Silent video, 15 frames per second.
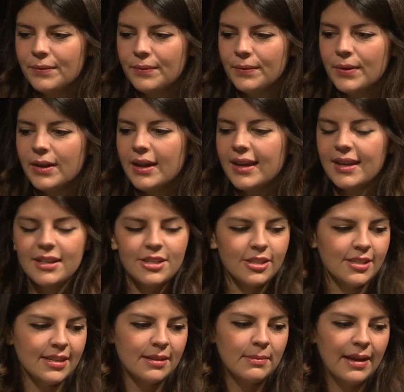Well, I could just
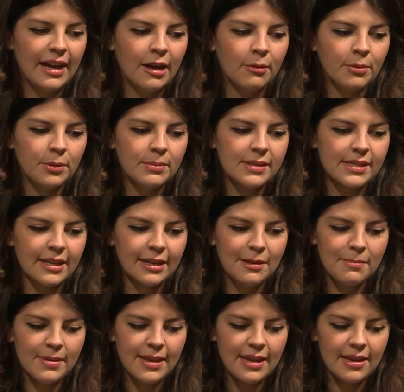say my album is going to
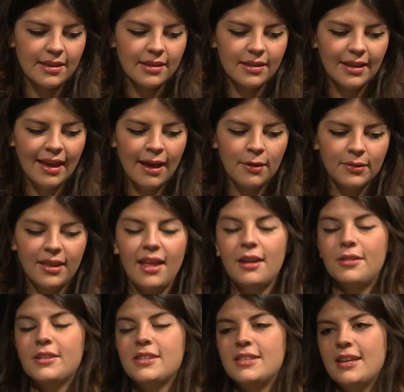be out later
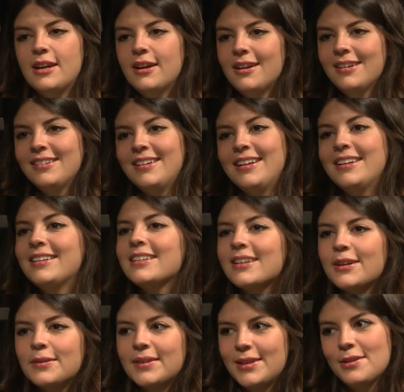this year and to
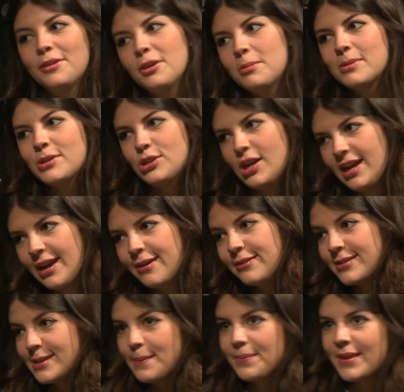go on YouTube and check out
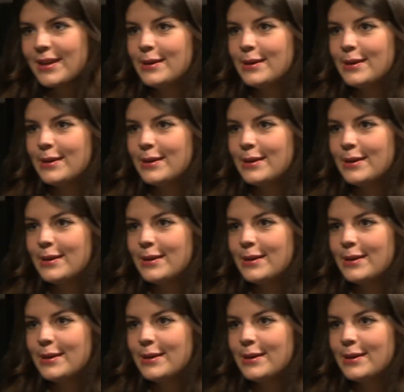something